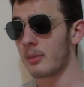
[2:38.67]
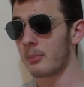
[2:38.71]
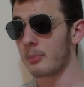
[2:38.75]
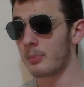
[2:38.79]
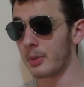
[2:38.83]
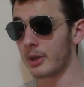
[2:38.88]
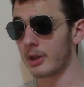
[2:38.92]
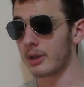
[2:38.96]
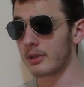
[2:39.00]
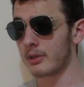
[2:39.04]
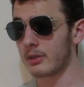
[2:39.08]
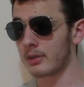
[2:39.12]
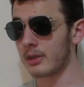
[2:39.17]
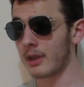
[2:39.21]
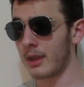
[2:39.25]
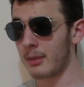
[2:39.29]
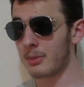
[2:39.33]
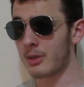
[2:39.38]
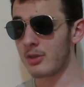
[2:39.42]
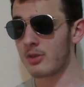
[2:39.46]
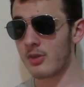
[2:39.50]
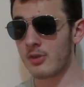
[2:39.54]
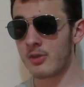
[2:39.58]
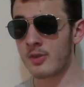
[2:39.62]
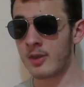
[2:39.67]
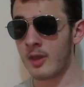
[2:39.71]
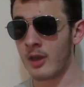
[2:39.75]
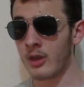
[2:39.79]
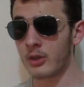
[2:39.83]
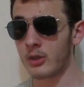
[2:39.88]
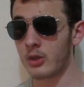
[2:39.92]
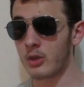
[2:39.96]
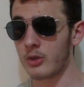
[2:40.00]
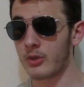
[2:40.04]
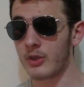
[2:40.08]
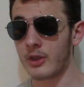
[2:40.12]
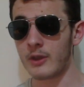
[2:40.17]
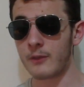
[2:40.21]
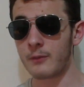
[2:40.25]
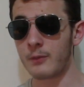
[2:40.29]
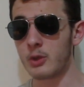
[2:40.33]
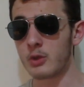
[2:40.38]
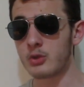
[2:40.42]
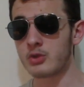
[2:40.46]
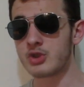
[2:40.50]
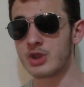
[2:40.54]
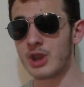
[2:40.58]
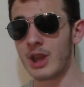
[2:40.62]
But let me just tell you that if
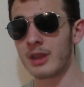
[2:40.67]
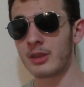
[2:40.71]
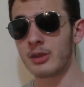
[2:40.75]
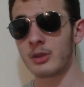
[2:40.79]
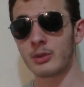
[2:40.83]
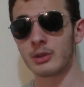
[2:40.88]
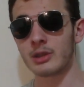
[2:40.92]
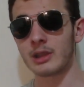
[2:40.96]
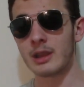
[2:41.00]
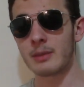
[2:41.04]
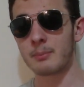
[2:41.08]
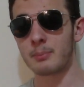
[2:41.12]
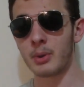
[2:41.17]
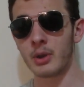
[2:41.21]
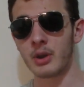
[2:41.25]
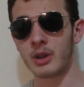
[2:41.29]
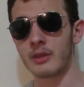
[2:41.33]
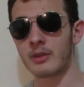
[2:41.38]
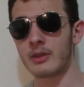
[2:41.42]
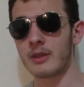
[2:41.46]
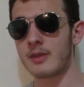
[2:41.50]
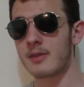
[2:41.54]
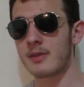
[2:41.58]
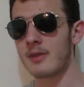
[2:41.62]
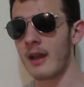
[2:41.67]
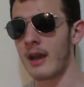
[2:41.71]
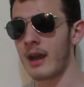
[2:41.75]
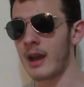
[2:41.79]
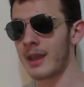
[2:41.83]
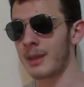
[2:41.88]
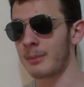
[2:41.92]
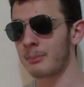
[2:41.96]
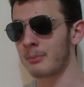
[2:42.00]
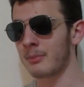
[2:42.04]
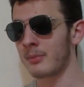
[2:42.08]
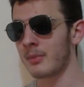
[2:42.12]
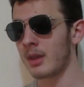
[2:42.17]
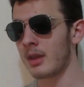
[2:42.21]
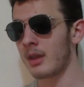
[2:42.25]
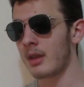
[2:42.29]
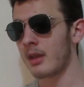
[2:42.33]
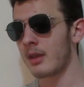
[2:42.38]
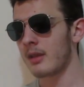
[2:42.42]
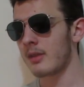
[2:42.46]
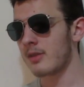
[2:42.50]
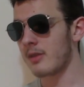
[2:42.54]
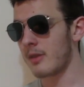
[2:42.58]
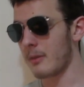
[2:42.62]
you genuinely put in the time
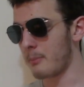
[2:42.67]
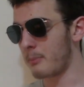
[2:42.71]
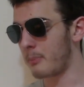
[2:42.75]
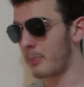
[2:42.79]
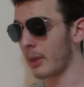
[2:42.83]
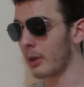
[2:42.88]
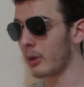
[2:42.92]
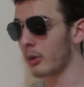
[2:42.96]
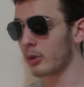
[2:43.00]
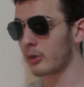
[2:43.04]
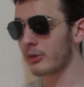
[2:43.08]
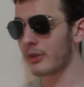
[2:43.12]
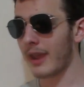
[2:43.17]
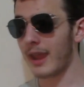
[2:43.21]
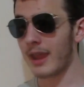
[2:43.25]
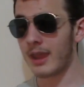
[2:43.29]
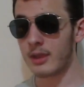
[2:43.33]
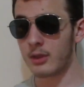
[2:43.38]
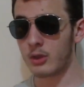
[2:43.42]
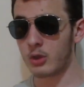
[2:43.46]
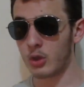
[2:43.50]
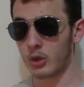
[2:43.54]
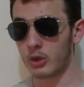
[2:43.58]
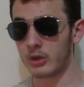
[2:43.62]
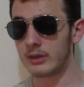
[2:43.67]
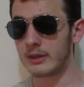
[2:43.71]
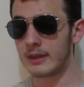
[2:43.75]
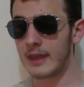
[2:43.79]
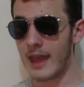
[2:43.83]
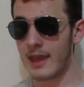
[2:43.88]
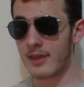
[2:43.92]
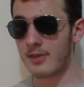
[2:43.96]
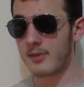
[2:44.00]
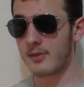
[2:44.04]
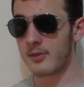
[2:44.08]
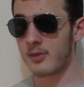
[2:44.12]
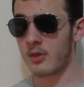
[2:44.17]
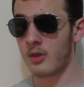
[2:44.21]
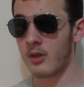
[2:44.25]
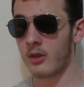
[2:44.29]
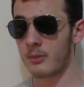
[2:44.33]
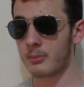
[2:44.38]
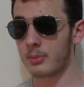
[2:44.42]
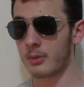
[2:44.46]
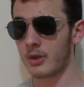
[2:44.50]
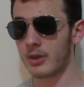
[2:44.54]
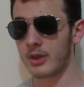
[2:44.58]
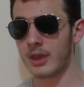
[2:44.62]
to build a good
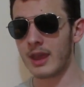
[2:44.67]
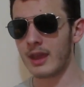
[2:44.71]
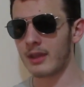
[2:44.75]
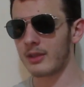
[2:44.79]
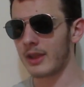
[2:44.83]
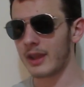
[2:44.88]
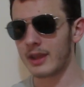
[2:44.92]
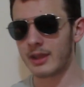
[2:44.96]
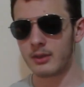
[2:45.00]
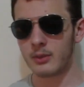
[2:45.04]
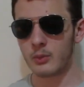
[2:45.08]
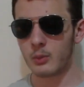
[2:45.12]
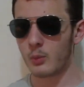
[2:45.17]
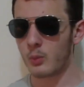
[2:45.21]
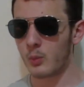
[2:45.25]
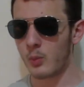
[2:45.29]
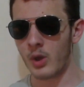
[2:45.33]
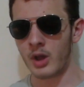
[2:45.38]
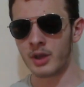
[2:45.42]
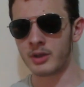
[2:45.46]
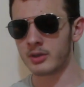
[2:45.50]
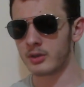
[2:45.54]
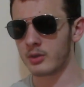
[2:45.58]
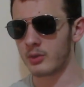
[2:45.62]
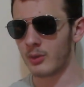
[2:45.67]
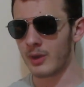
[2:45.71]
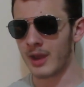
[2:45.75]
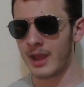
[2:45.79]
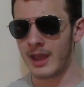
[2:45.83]
desktop, okay, like $1,000,